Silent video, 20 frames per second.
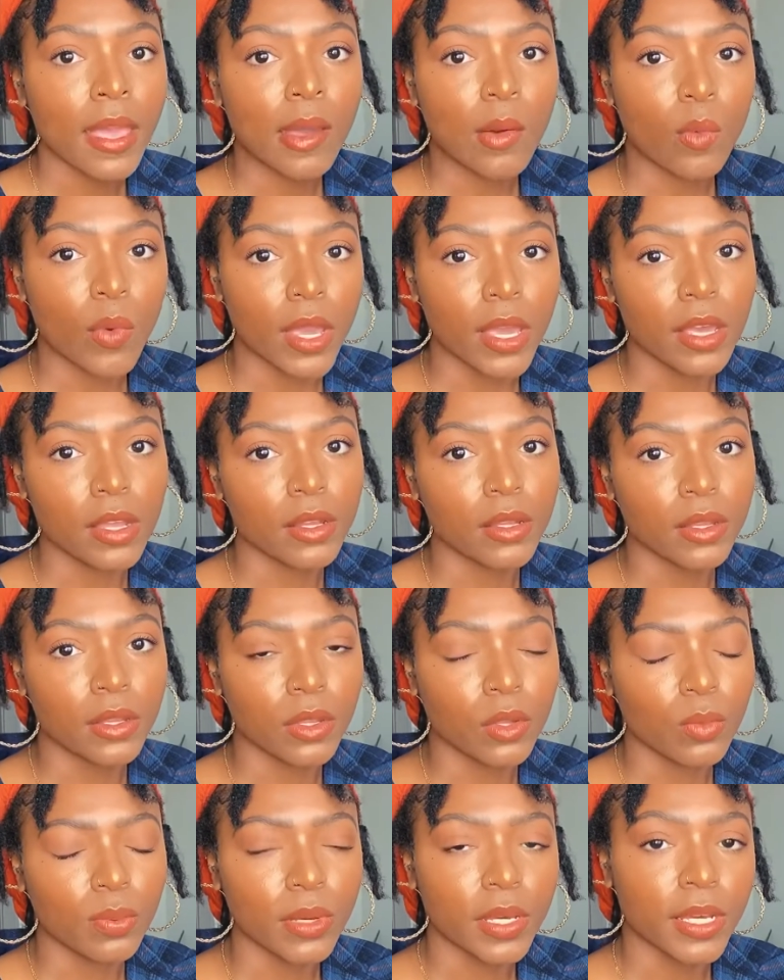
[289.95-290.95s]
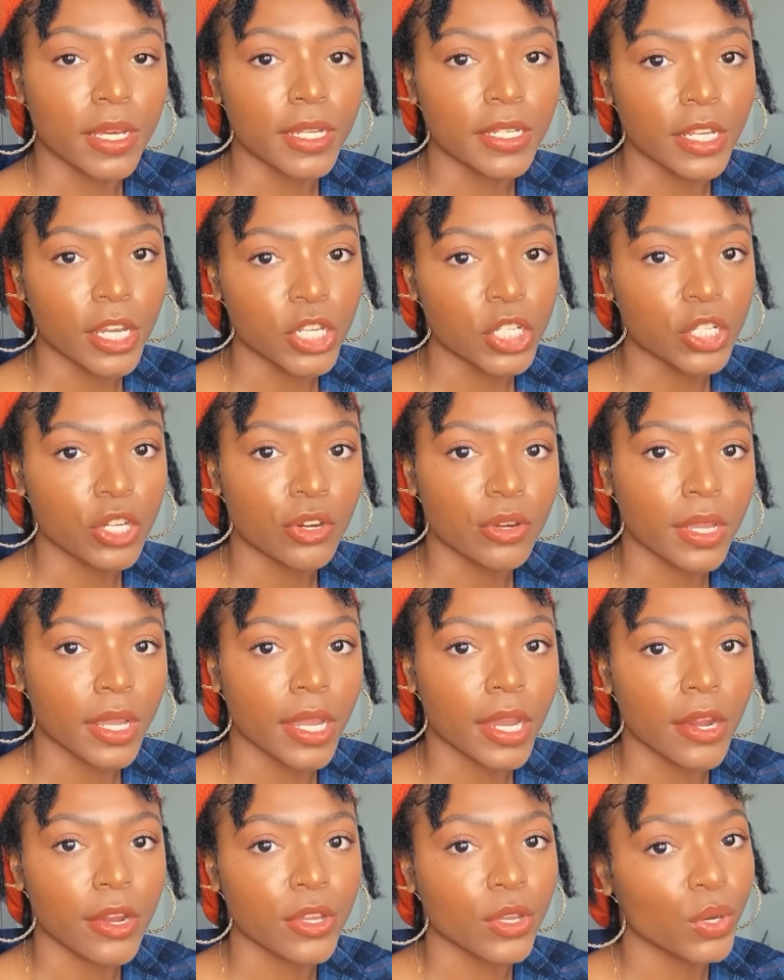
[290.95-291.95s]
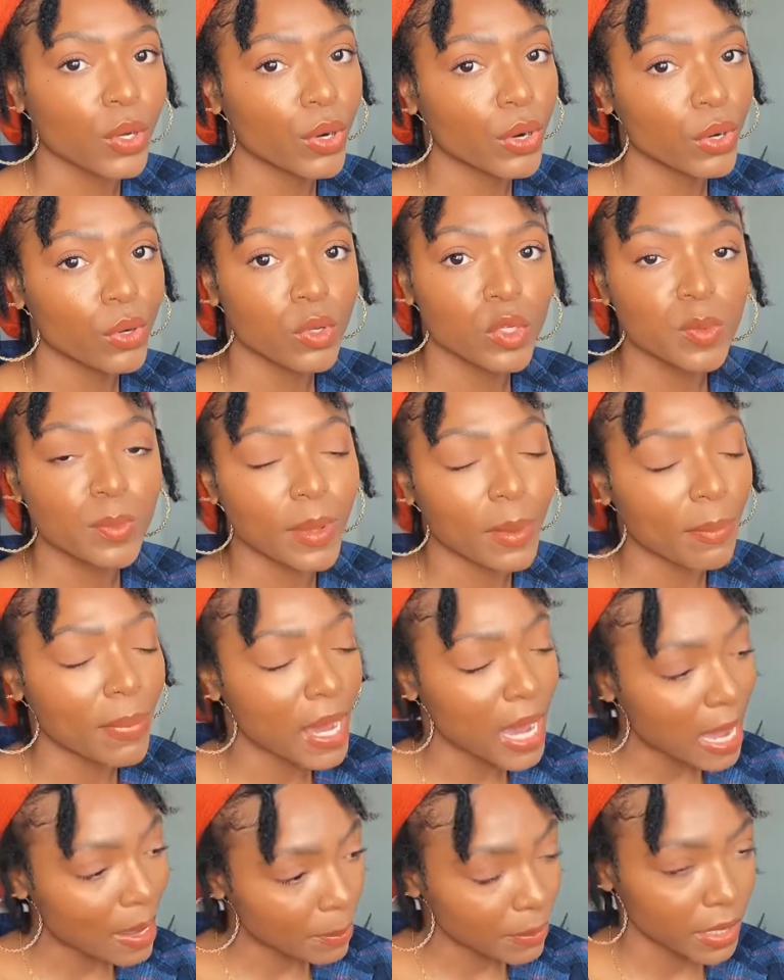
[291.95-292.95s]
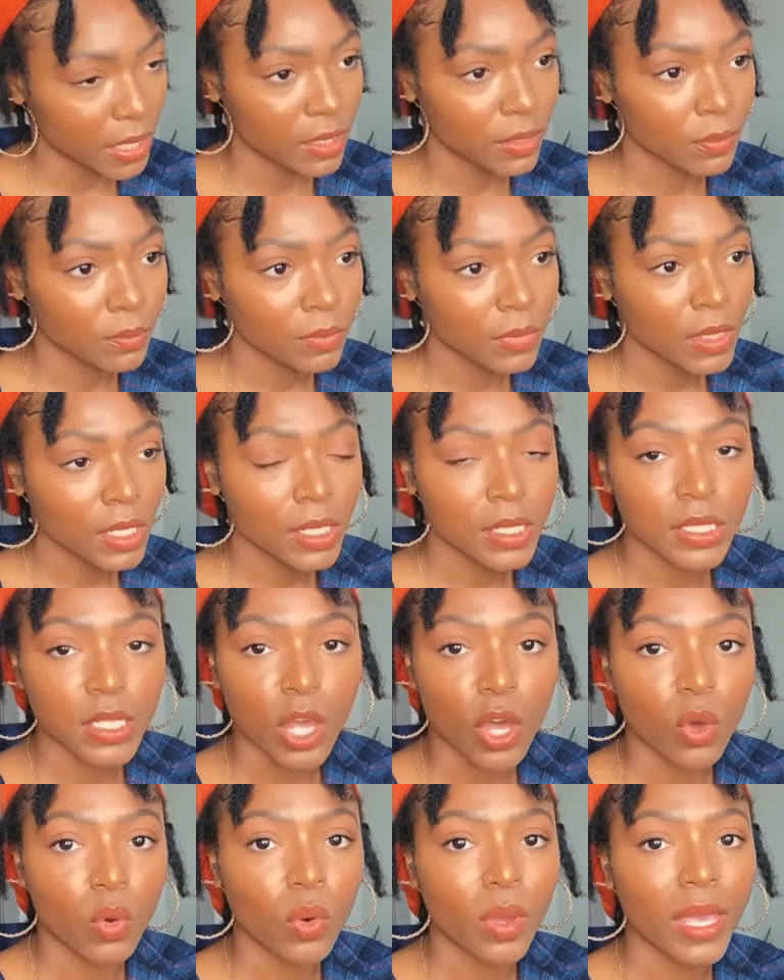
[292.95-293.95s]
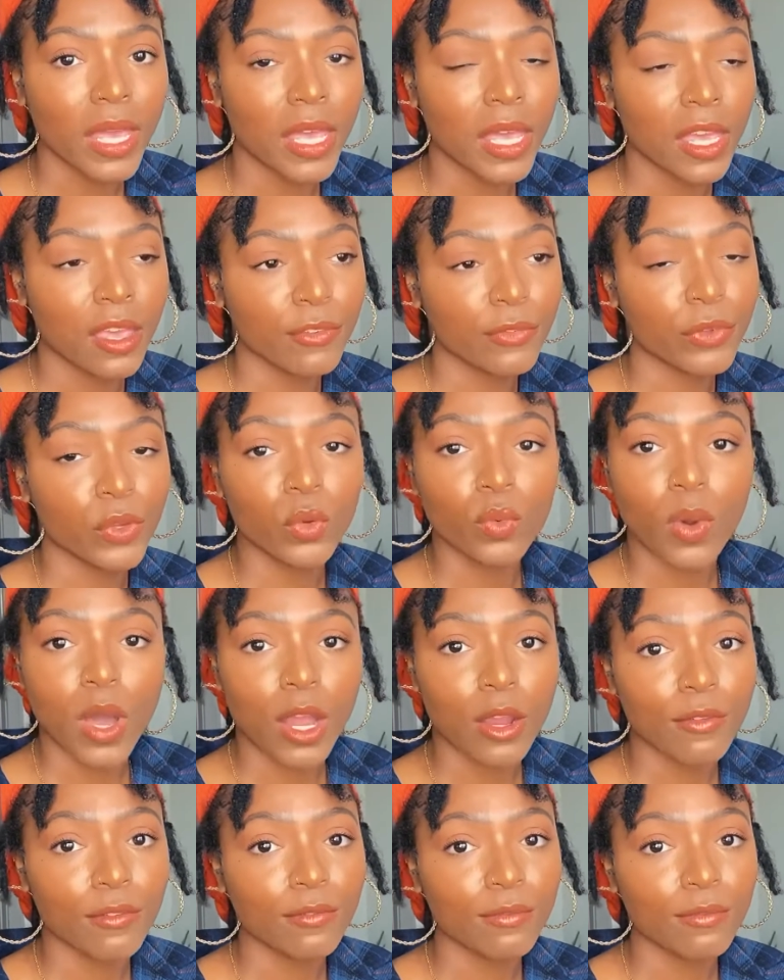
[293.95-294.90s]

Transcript: when you put conditioner in your hair, your curls be popping. So if you are